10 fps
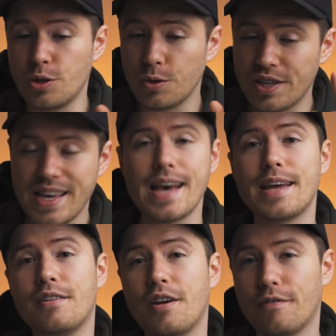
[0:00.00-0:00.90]
You
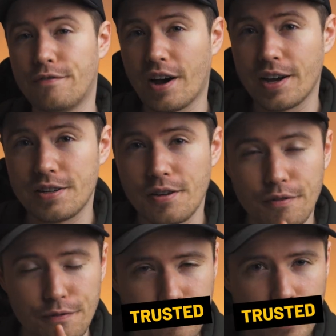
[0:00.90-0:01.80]
can find
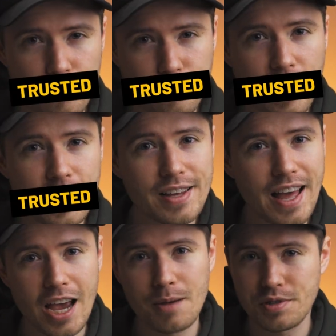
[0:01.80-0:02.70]
verified
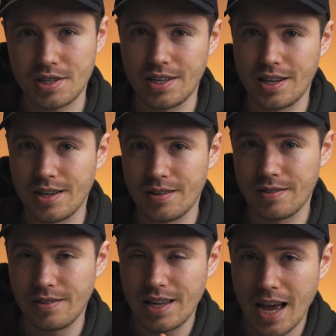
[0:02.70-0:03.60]
apps
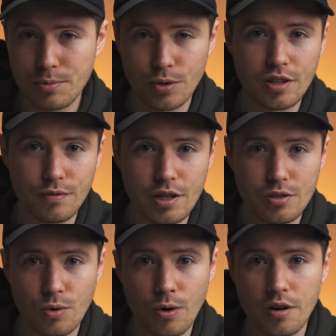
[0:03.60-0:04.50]
in the Aptoide TV
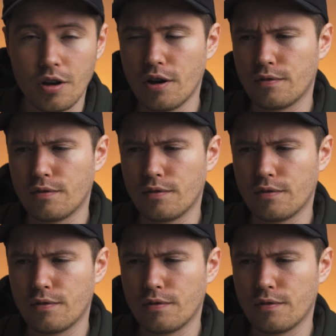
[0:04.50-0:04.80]
Store